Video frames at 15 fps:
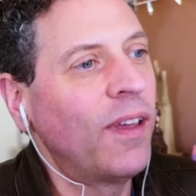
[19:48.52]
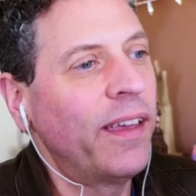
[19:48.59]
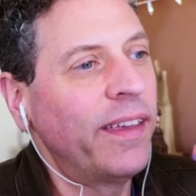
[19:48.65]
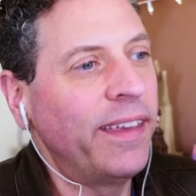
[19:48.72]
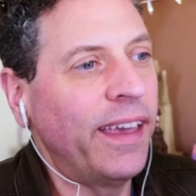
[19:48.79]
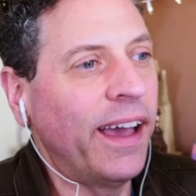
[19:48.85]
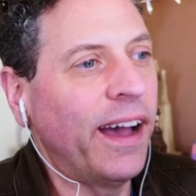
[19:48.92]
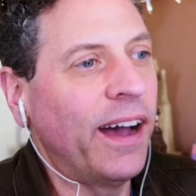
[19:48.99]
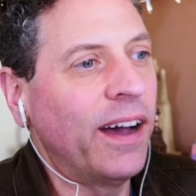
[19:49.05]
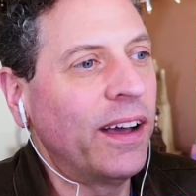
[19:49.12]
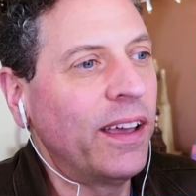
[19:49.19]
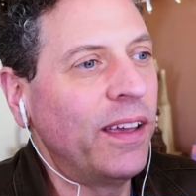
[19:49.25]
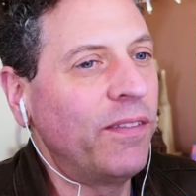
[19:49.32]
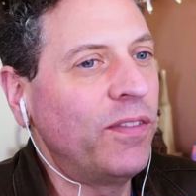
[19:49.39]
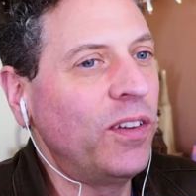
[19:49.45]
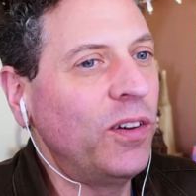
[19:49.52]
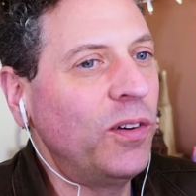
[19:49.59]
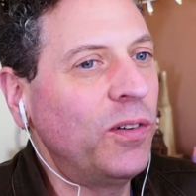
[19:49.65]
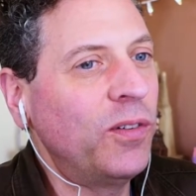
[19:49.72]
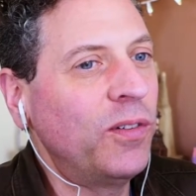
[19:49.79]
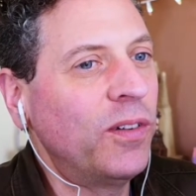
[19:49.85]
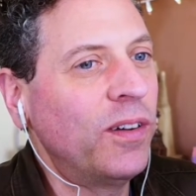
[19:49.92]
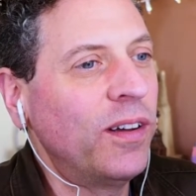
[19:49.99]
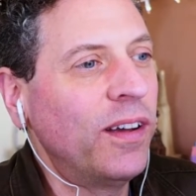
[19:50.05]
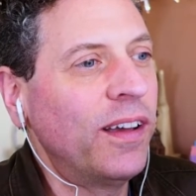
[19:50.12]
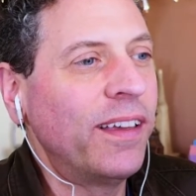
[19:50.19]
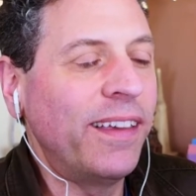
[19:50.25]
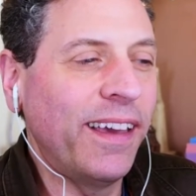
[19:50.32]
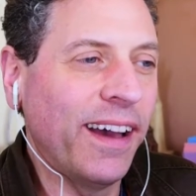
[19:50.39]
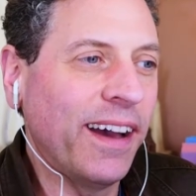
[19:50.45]
Yeah. If you,
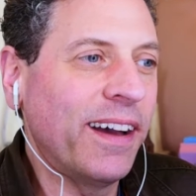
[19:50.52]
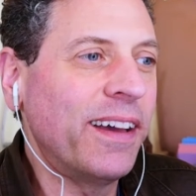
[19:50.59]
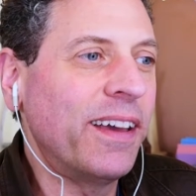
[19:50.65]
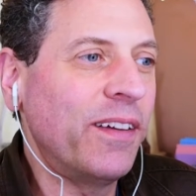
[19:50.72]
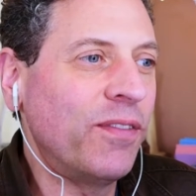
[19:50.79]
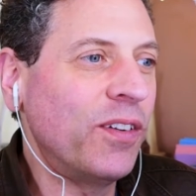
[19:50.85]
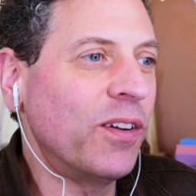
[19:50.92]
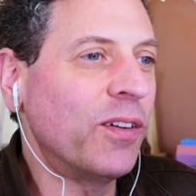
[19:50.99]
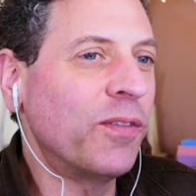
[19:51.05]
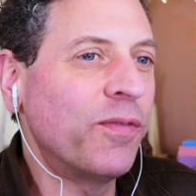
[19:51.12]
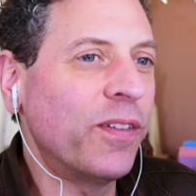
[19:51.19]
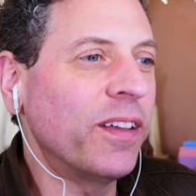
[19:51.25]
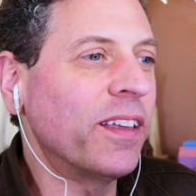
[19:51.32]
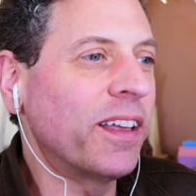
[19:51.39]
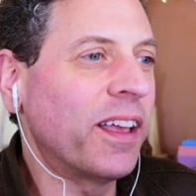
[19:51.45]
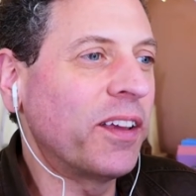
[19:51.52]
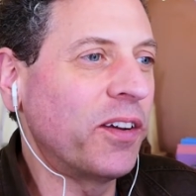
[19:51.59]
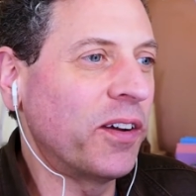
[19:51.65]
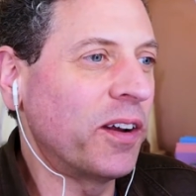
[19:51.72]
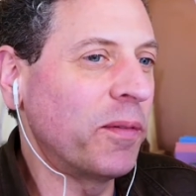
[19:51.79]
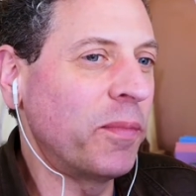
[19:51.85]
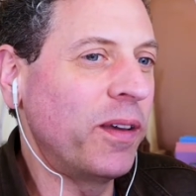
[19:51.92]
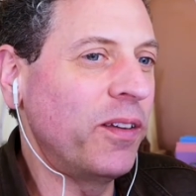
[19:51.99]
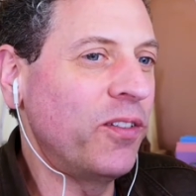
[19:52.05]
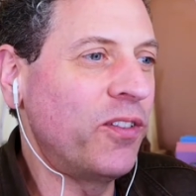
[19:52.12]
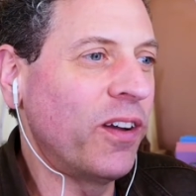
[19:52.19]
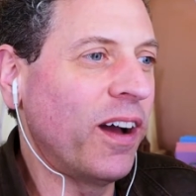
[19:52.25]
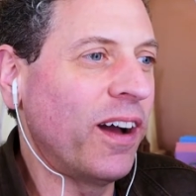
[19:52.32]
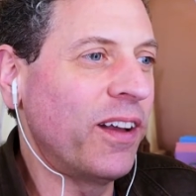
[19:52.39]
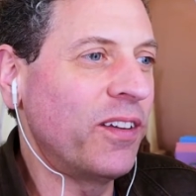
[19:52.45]
Yeah, if you're feeling like you're going to be
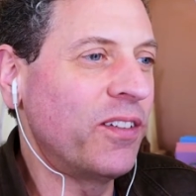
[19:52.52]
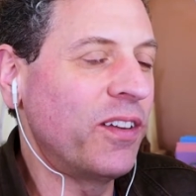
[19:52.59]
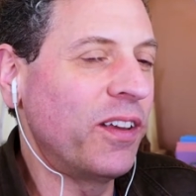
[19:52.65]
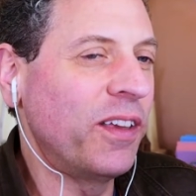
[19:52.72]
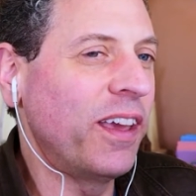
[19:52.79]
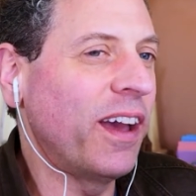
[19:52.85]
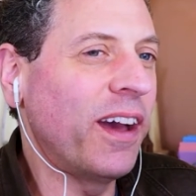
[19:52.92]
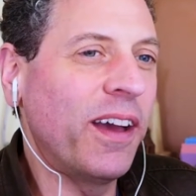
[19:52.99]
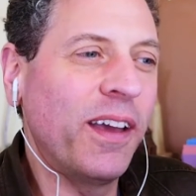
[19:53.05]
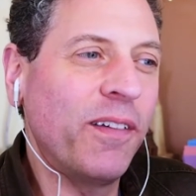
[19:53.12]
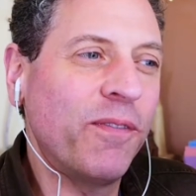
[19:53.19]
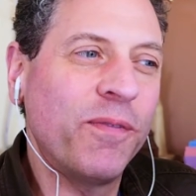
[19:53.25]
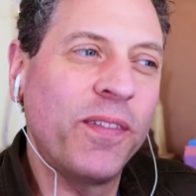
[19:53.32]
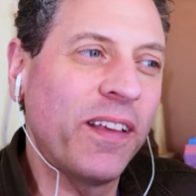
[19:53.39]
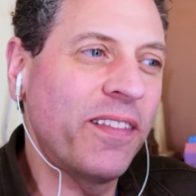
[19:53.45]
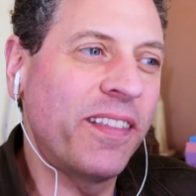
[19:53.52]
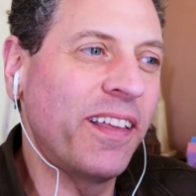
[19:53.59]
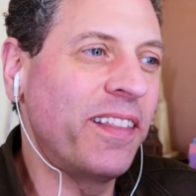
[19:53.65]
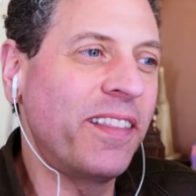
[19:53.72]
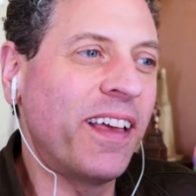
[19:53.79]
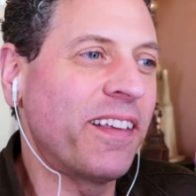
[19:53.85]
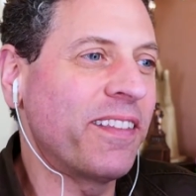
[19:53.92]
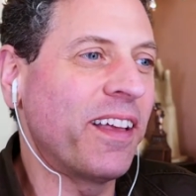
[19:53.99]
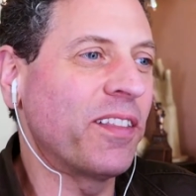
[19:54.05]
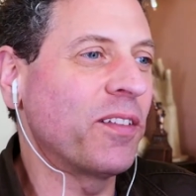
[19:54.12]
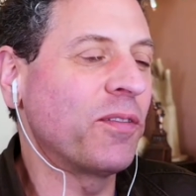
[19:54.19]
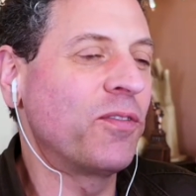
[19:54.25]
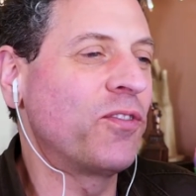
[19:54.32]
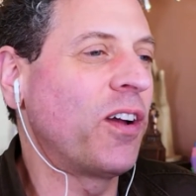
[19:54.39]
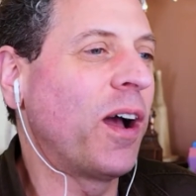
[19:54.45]
judged, yeah, if that's, then that's not the
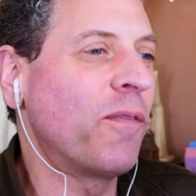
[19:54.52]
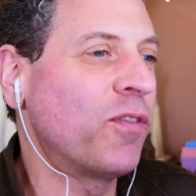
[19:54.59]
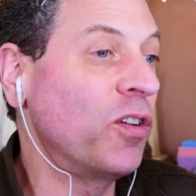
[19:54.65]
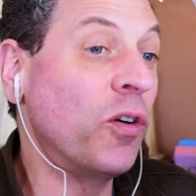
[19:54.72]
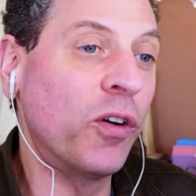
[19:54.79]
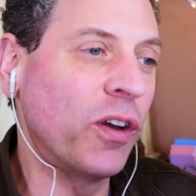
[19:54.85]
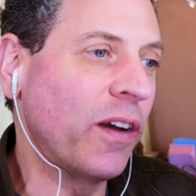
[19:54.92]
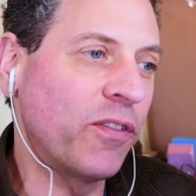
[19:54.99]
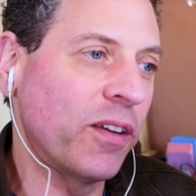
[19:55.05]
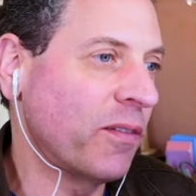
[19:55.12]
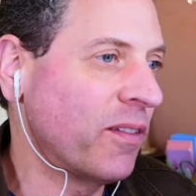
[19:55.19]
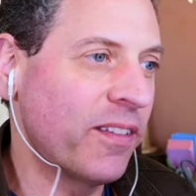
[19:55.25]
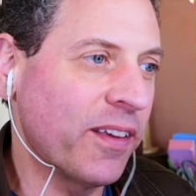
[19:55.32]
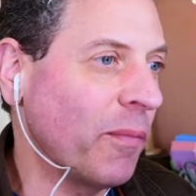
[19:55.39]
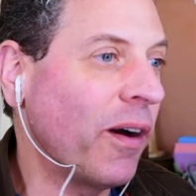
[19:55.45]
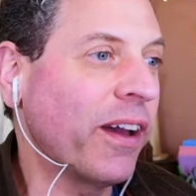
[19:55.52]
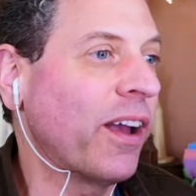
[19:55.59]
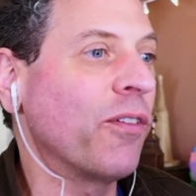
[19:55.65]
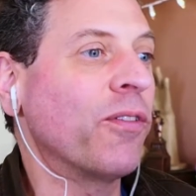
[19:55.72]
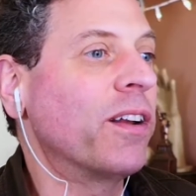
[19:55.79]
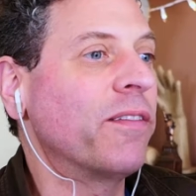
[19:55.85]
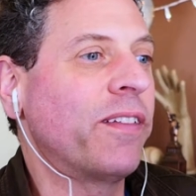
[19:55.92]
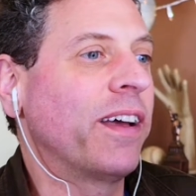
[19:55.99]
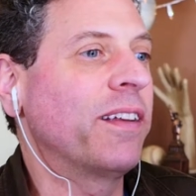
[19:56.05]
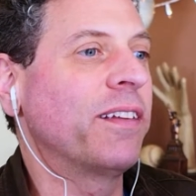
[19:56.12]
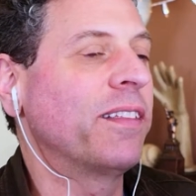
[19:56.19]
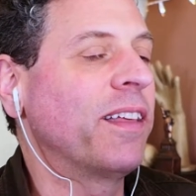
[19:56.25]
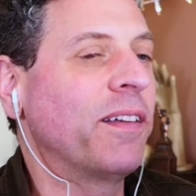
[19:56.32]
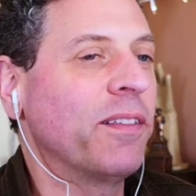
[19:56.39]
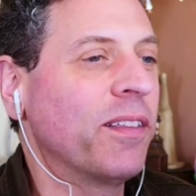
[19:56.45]
job for you, or you have to somehow get rid of
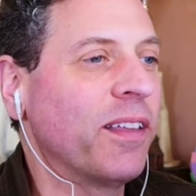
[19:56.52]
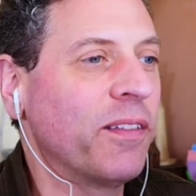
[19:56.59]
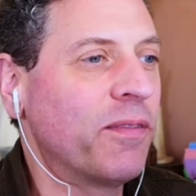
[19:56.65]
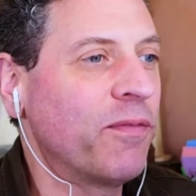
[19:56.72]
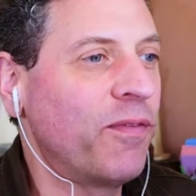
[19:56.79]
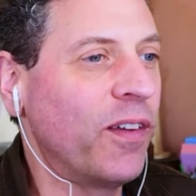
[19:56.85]
that mm-hmm.